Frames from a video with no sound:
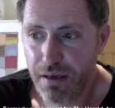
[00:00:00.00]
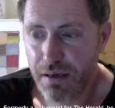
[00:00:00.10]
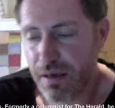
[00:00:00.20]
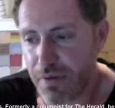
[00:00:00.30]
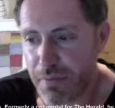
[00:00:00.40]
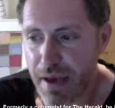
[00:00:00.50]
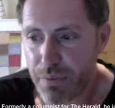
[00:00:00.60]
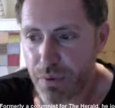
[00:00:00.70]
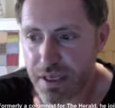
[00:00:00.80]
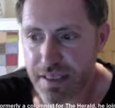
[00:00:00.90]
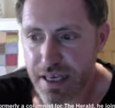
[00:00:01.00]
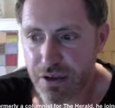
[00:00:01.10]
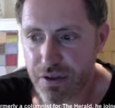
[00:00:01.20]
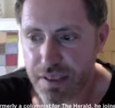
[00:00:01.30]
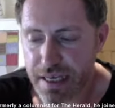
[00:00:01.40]
if it meant what it said
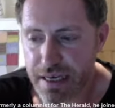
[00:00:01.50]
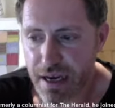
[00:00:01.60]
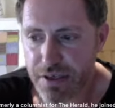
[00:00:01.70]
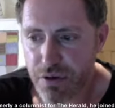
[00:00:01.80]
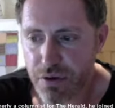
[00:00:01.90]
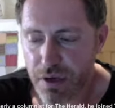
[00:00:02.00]
on the tin. They don't